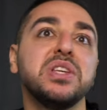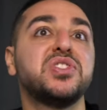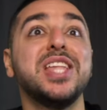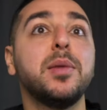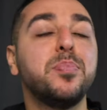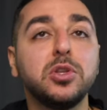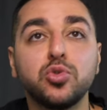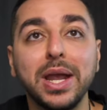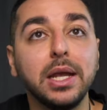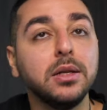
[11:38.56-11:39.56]
stick
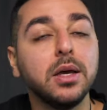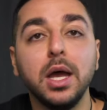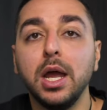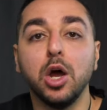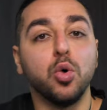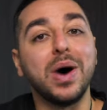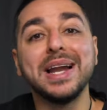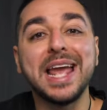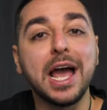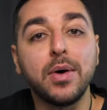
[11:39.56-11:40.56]
between
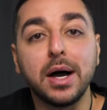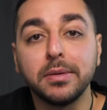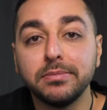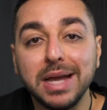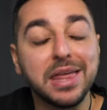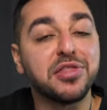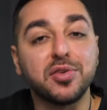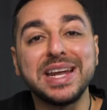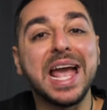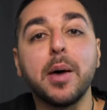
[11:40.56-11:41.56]
one hour and
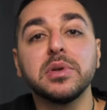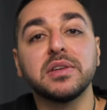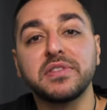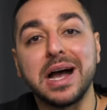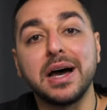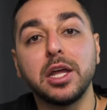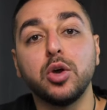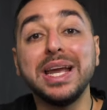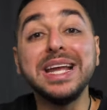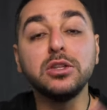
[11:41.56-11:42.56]
three hours of
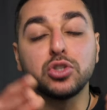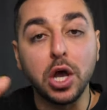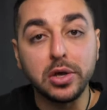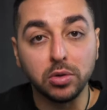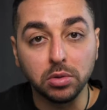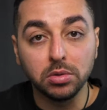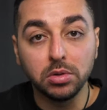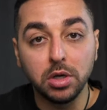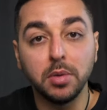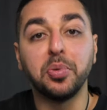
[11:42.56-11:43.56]
cardio in total
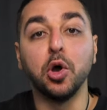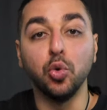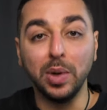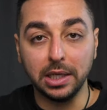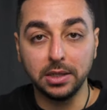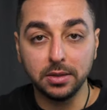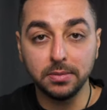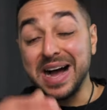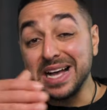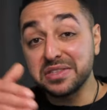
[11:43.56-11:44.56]
per week.
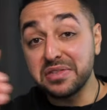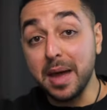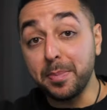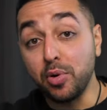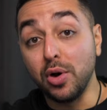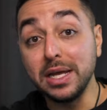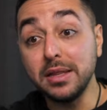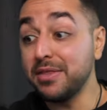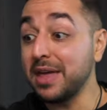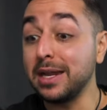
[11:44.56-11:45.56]
Past that
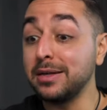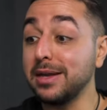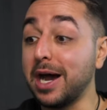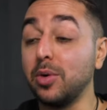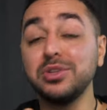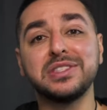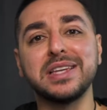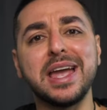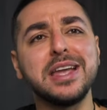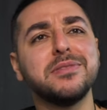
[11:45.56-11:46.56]
point, then I would
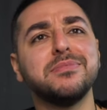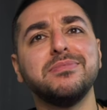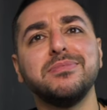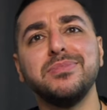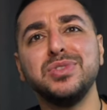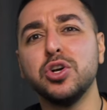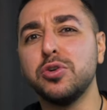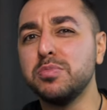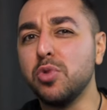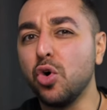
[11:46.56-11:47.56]
say
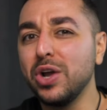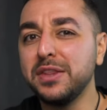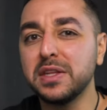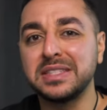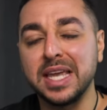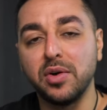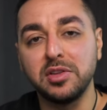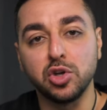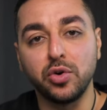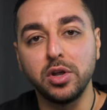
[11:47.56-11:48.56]
you're more in the
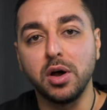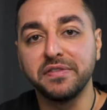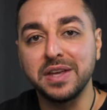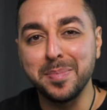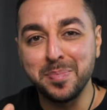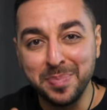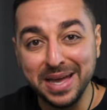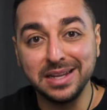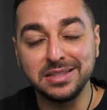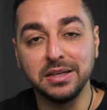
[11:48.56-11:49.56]
territory of
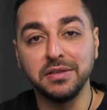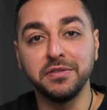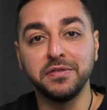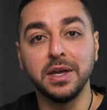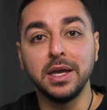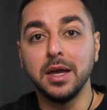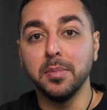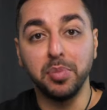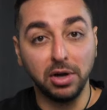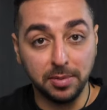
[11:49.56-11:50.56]
competitive
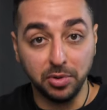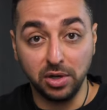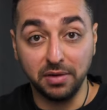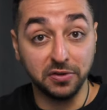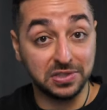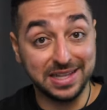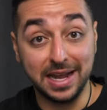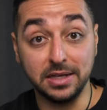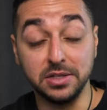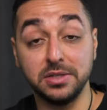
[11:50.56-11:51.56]
bodybuilding for
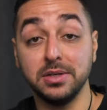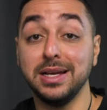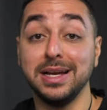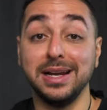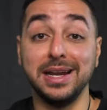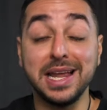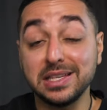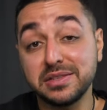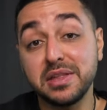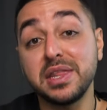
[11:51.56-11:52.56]
stage.
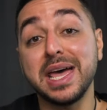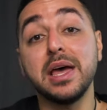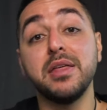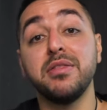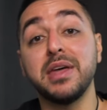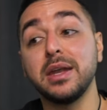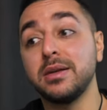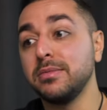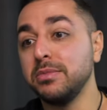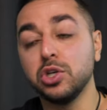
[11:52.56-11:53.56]
Less than that,
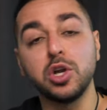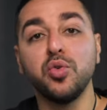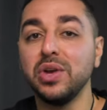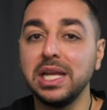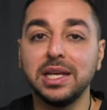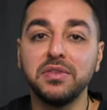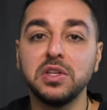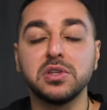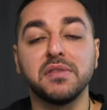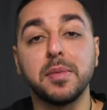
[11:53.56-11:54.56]
then you're not really giving
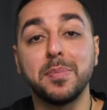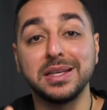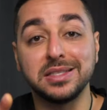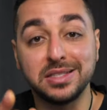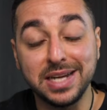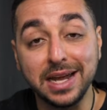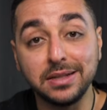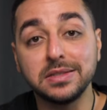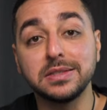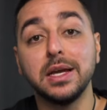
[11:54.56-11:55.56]
yourself the best
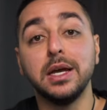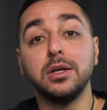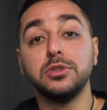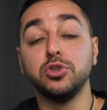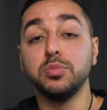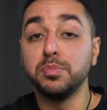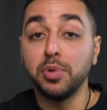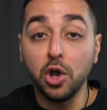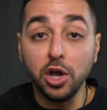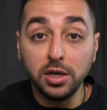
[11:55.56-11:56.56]
chance to
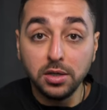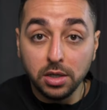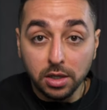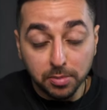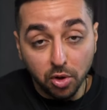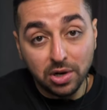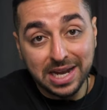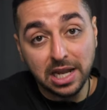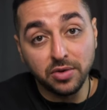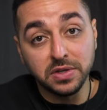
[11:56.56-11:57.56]
burn more
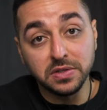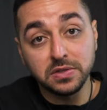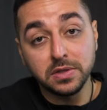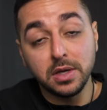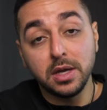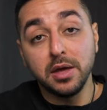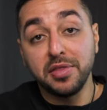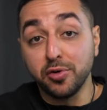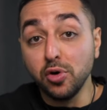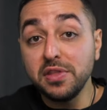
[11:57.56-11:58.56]
calories
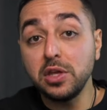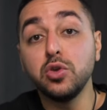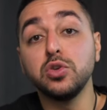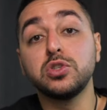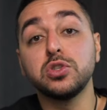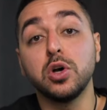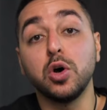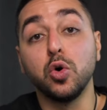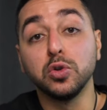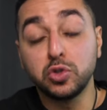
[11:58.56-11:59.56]
through the use
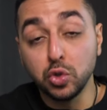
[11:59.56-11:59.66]
or